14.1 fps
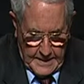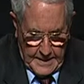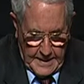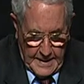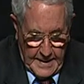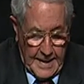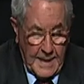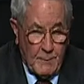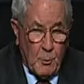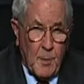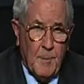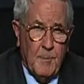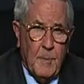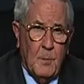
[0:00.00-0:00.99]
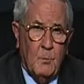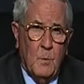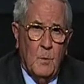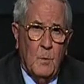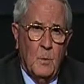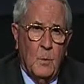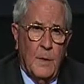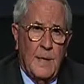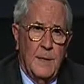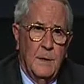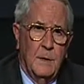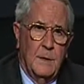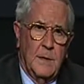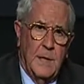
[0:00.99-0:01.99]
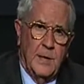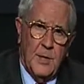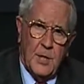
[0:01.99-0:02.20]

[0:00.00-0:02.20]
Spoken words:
We did